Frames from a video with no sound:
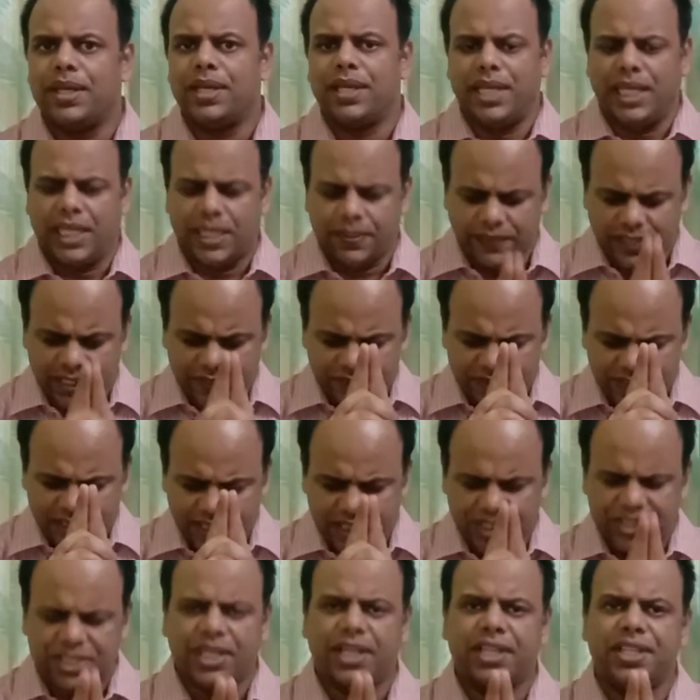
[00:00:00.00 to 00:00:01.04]
Even if the
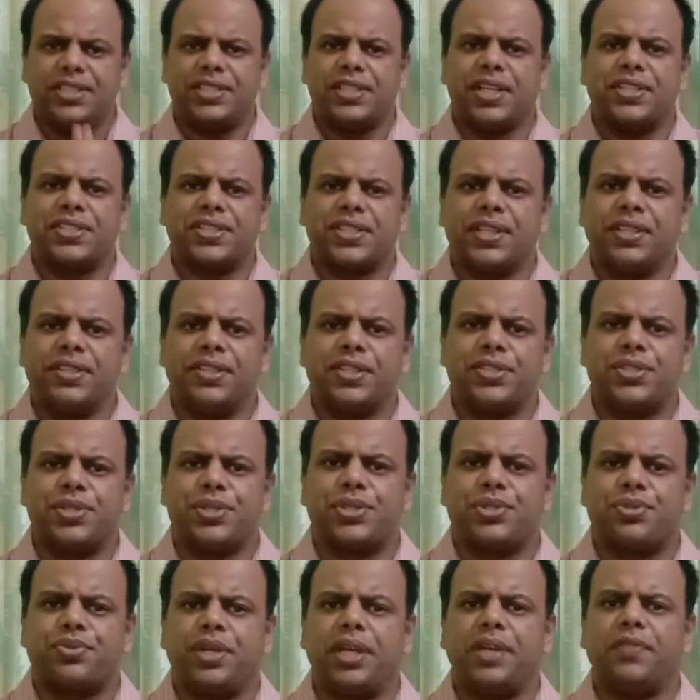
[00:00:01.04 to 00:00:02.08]
HR is asking this
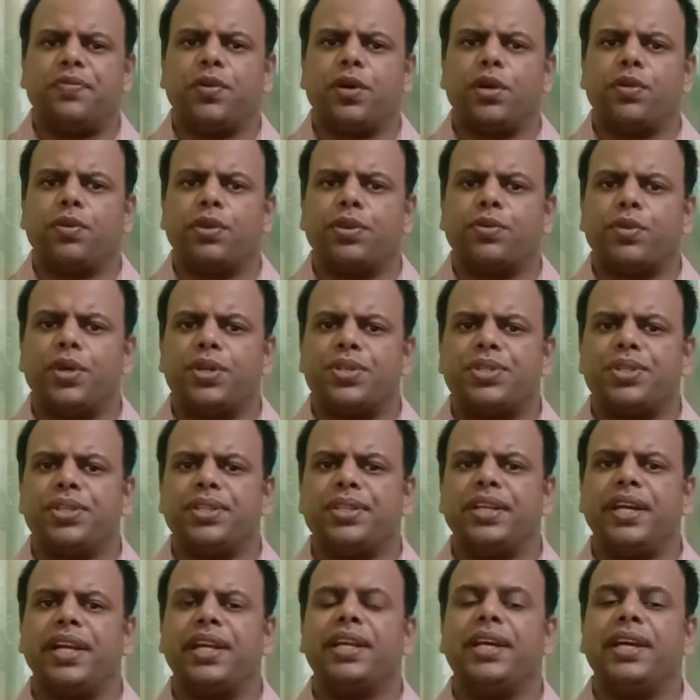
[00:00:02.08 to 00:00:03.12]
straightforward question
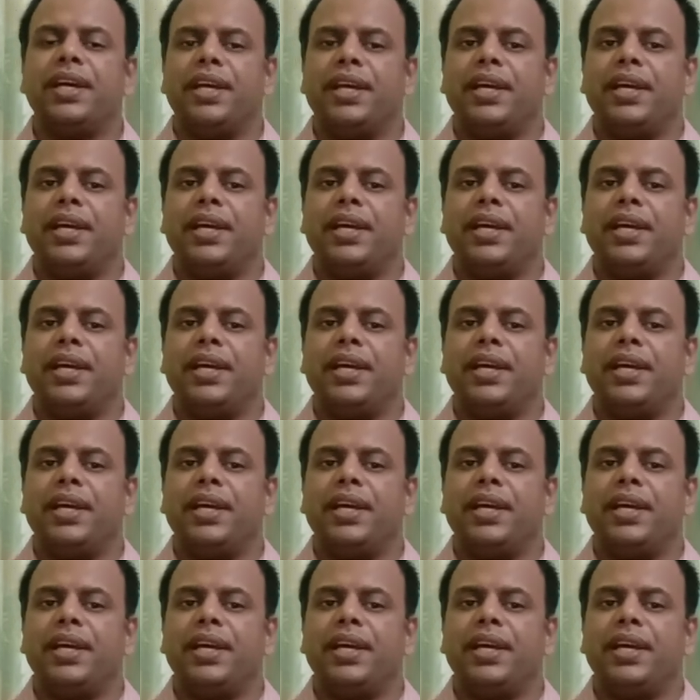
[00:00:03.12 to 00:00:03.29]
that